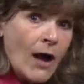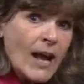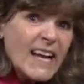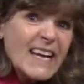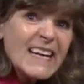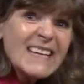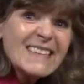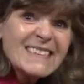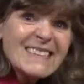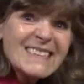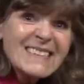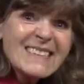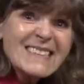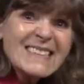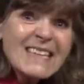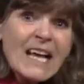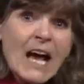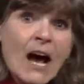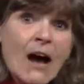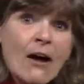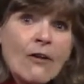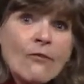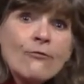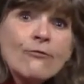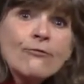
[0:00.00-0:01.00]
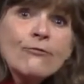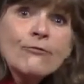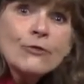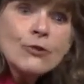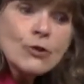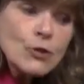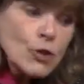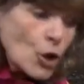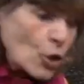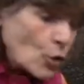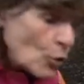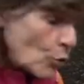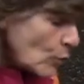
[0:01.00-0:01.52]
It's
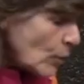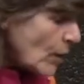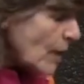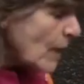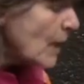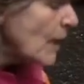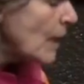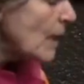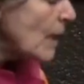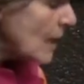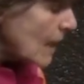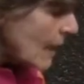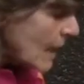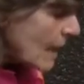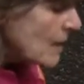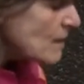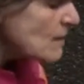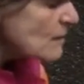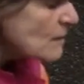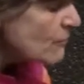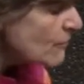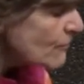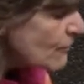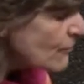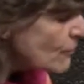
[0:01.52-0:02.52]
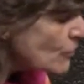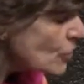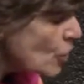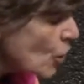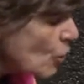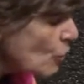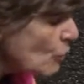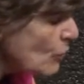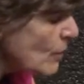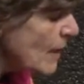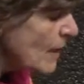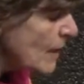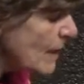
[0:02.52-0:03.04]
floating. It's
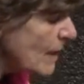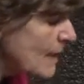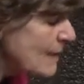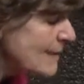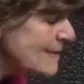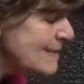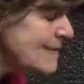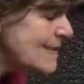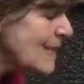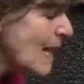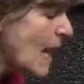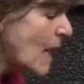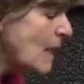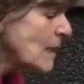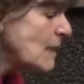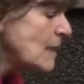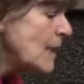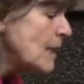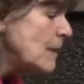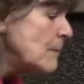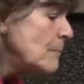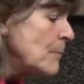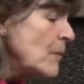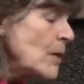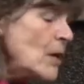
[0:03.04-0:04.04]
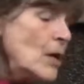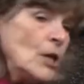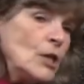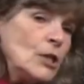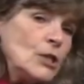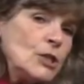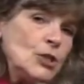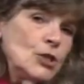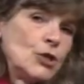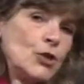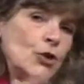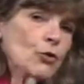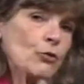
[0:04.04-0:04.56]
floating, exactly.
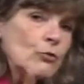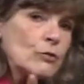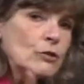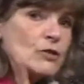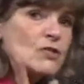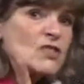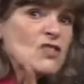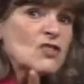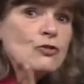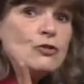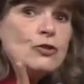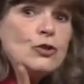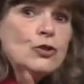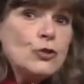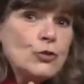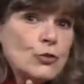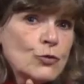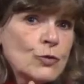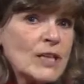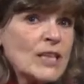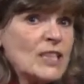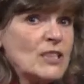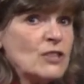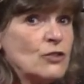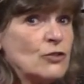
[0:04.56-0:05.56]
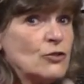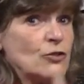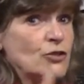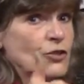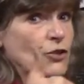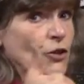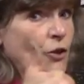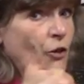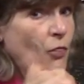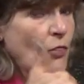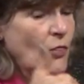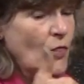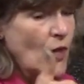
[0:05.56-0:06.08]
You know, so you can use
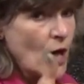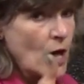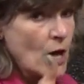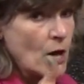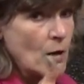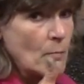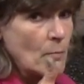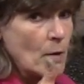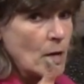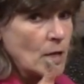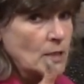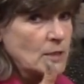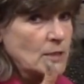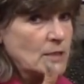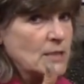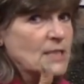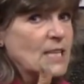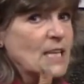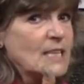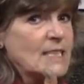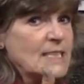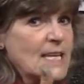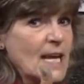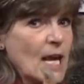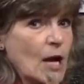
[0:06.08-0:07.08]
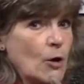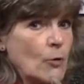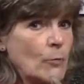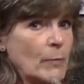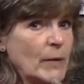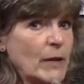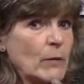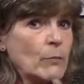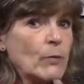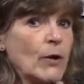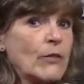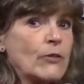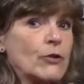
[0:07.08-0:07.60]
your thumb to tell me
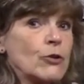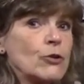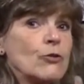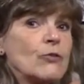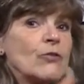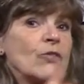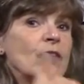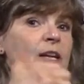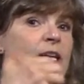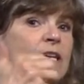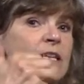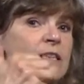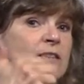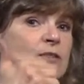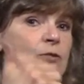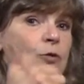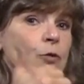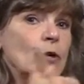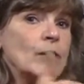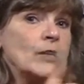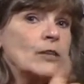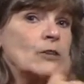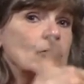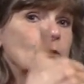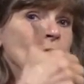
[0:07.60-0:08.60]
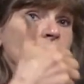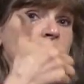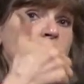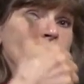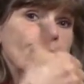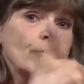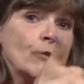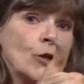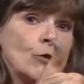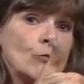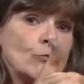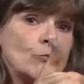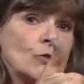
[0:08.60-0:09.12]
whether you think it's going to
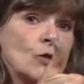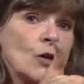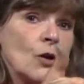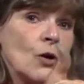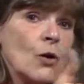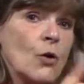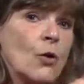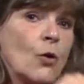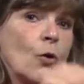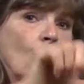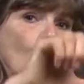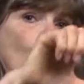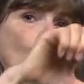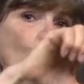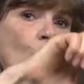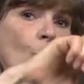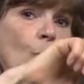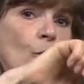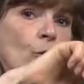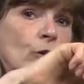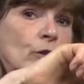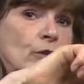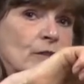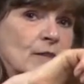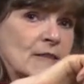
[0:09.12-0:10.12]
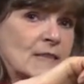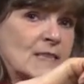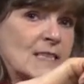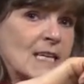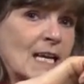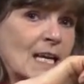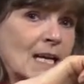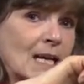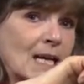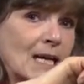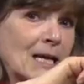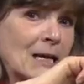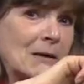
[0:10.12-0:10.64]
float or
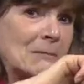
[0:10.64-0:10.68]
sink.